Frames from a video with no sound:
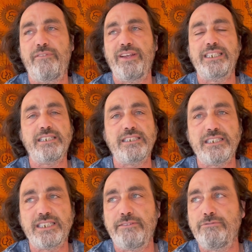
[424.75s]
If it doesn't
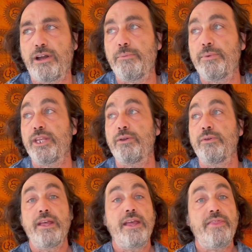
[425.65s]
sit right with
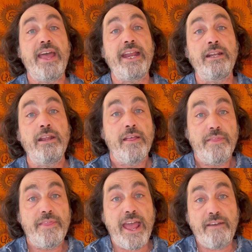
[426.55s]
you, then
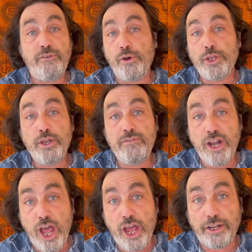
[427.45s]
therefore you've
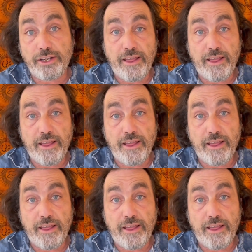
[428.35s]
learned,